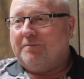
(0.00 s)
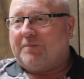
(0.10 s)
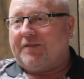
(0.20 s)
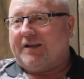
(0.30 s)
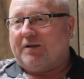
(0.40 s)

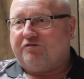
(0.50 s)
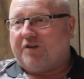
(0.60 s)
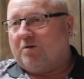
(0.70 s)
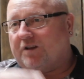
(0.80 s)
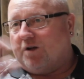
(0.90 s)
But I think it was
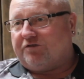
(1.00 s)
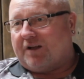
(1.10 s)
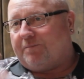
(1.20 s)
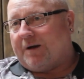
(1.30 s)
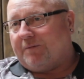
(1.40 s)
so close
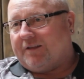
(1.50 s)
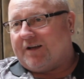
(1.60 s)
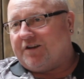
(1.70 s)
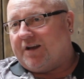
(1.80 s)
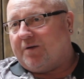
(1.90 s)
to that Premier League
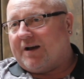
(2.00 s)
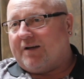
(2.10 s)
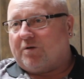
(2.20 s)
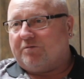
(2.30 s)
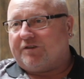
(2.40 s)
that year where
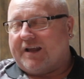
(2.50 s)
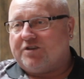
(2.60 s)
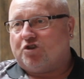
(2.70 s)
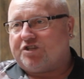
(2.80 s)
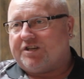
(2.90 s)
everyone was
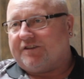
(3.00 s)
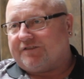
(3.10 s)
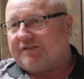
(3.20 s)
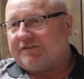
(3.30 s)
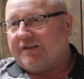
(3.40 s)
in touching
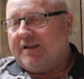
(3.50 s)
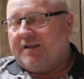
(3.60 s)
distance.